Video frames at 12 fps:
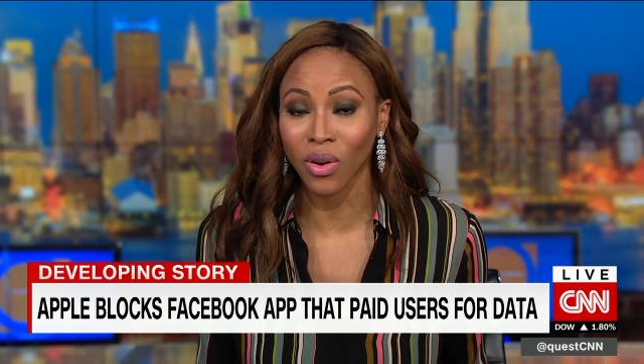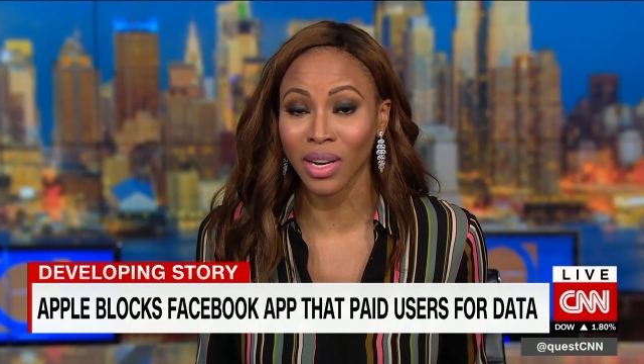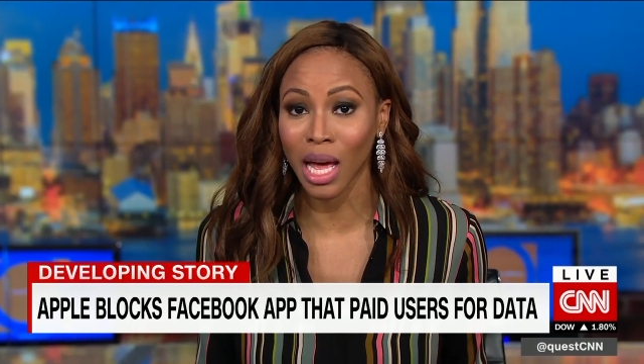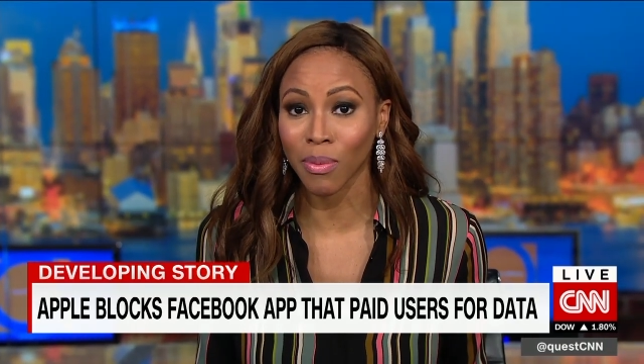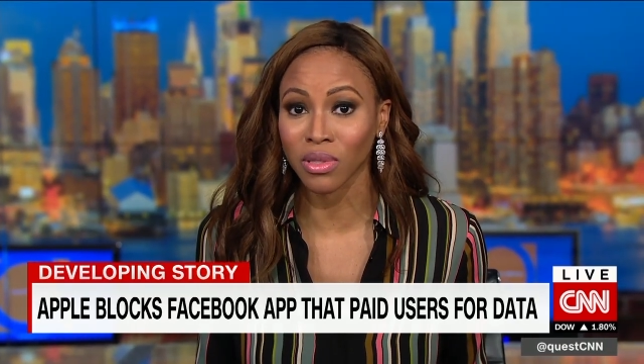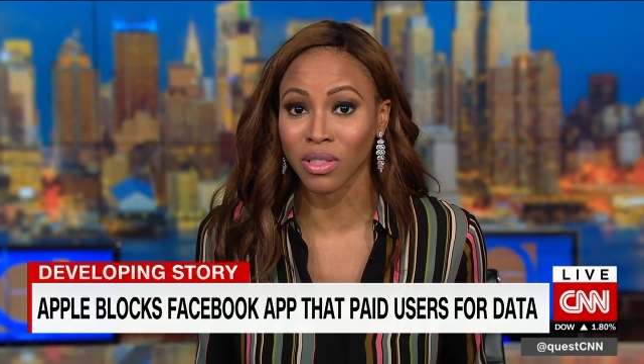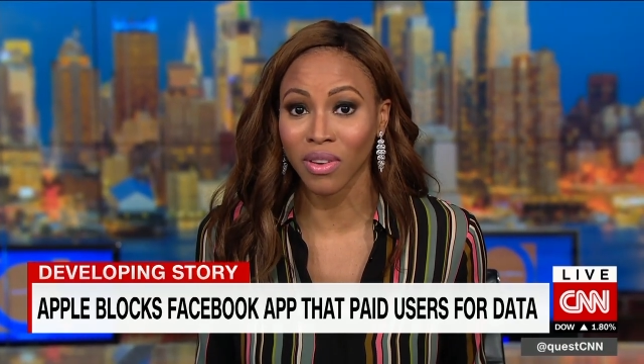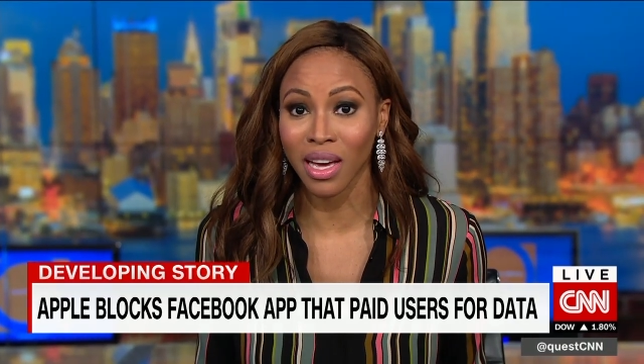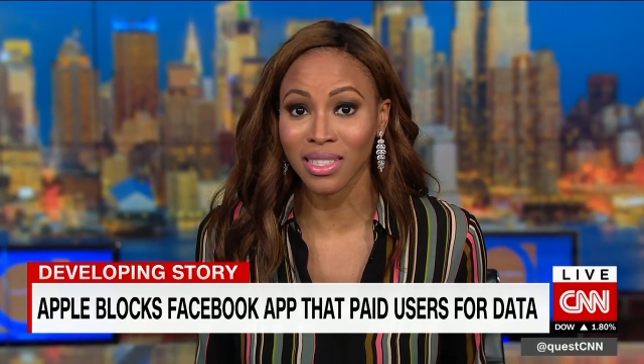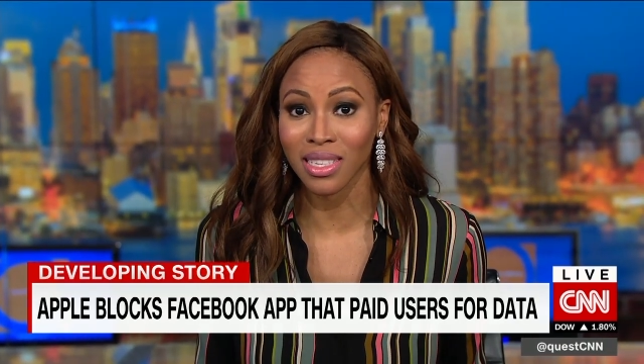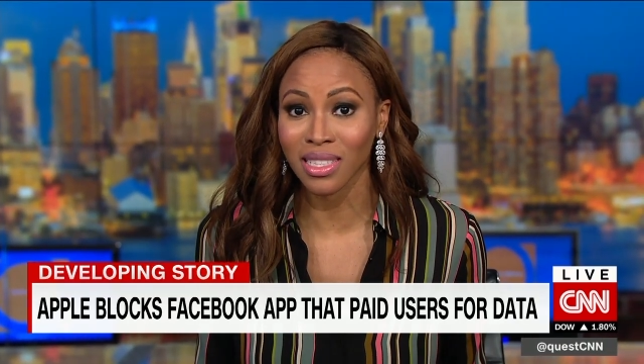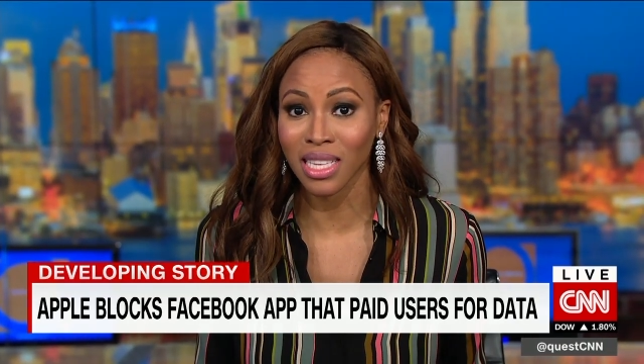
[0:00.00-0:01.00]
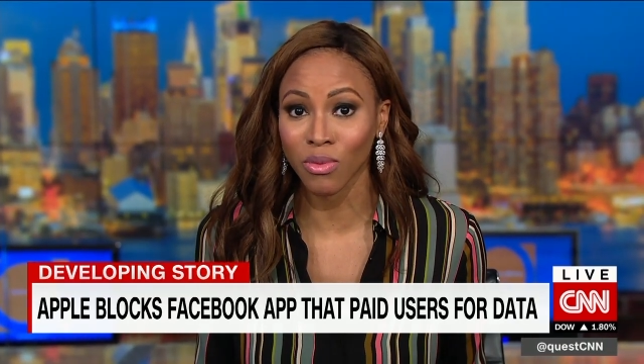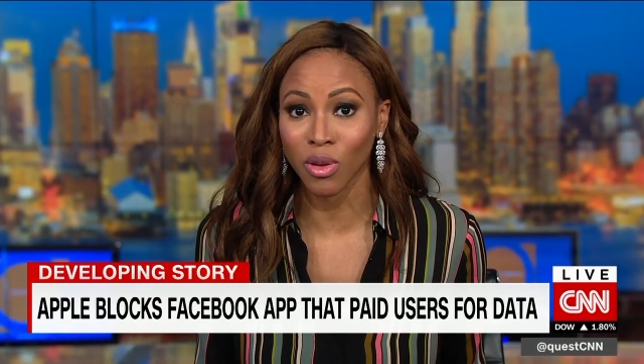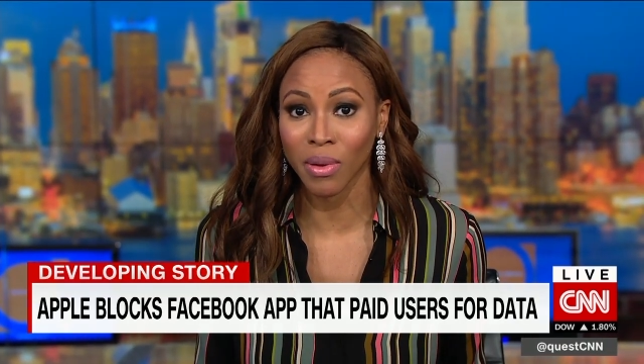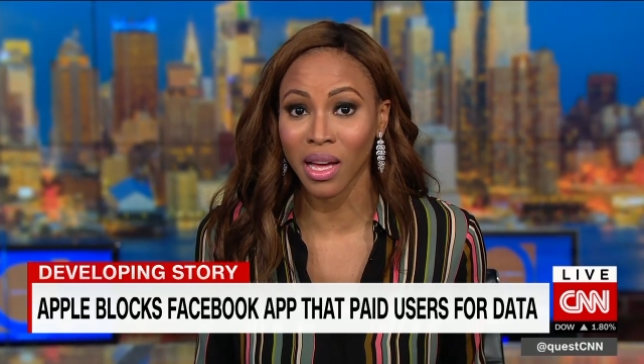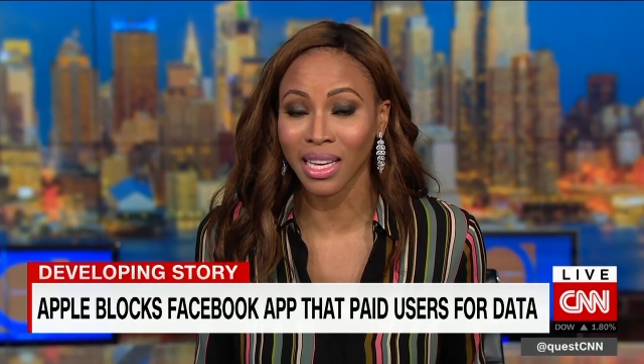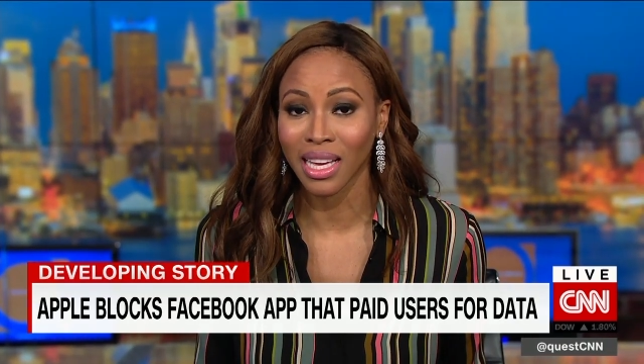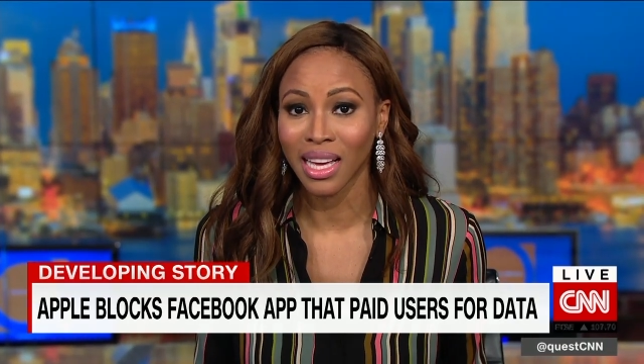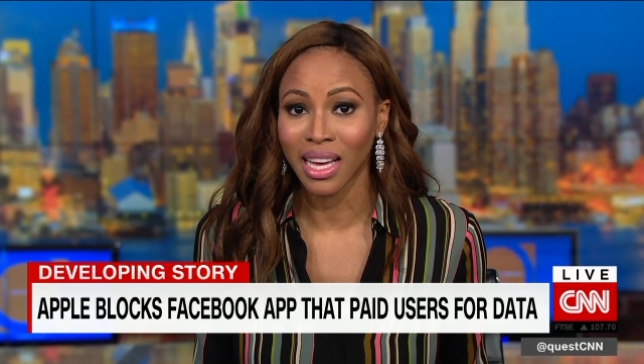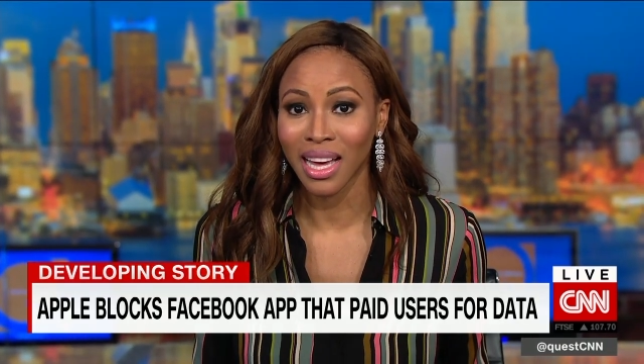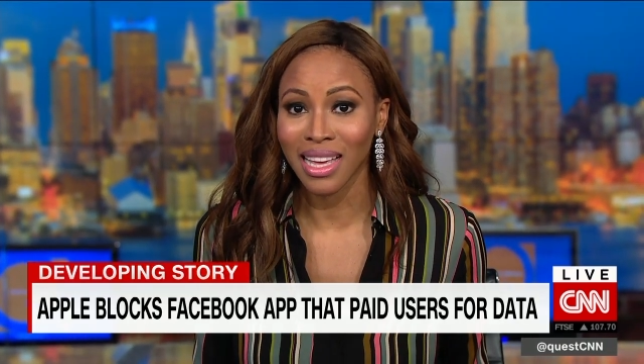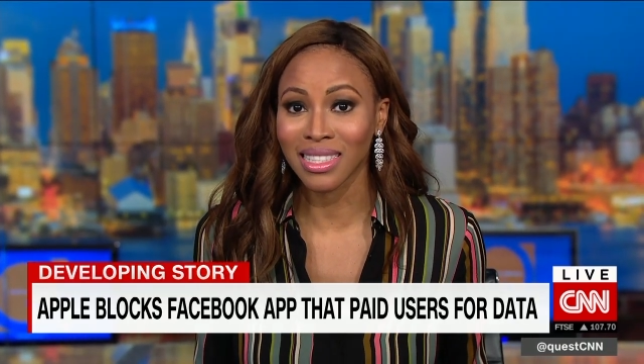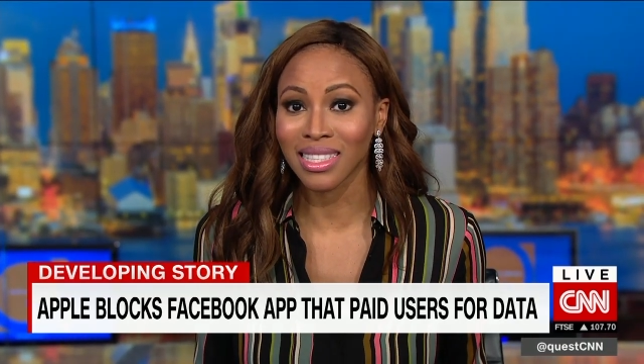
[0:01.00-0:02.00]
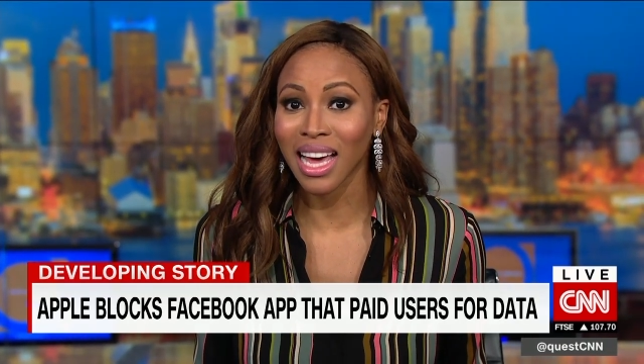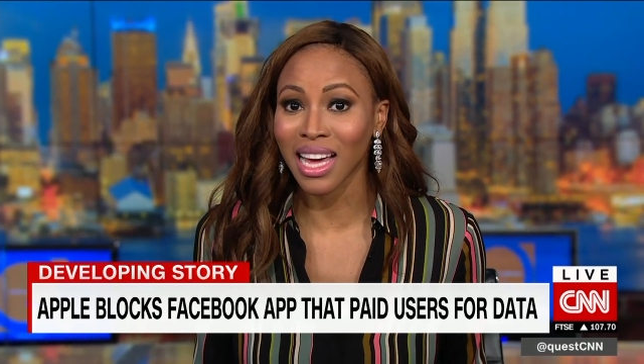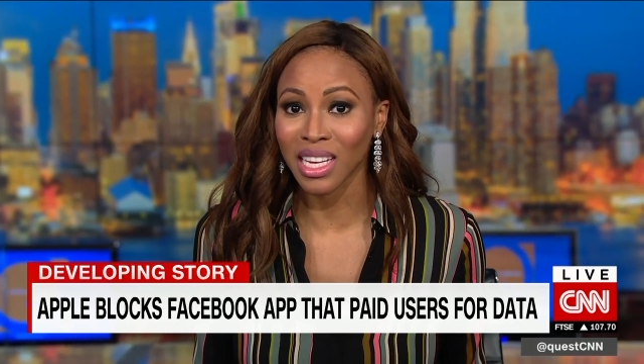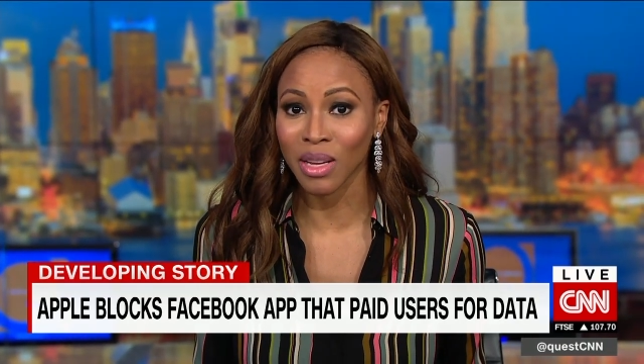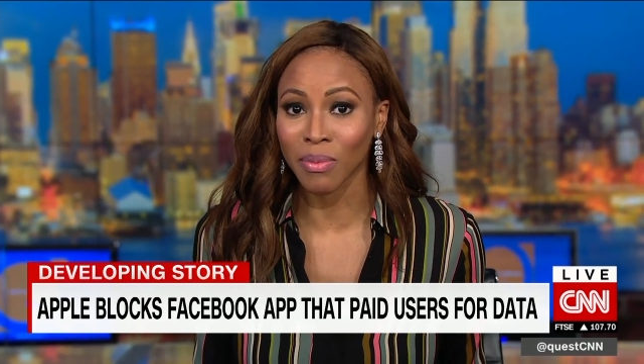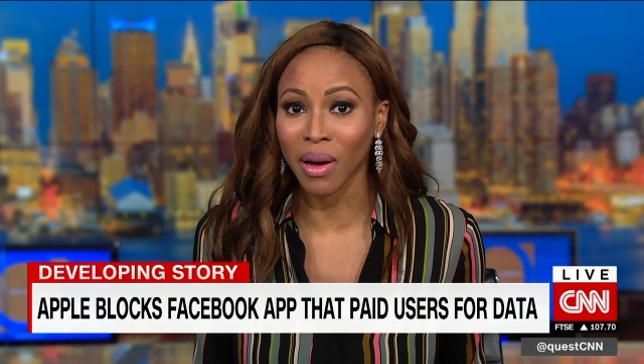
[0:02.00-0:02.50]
on Apple devices. Samuel Burke is standing